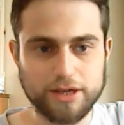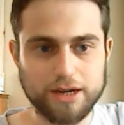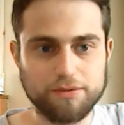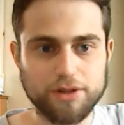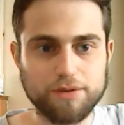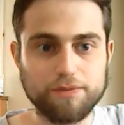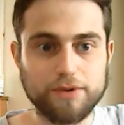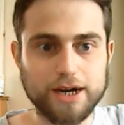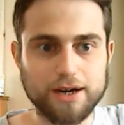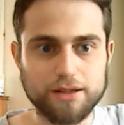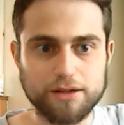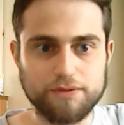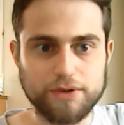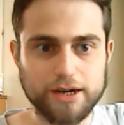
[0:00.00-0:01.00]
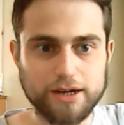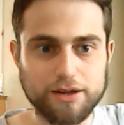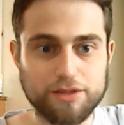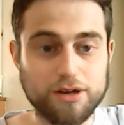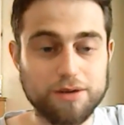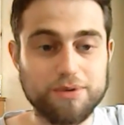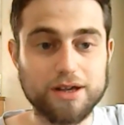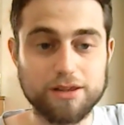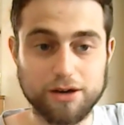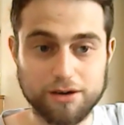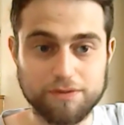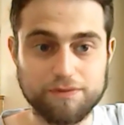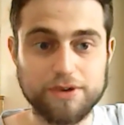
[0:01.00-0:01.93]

in general and why I love it, and it's going to be a long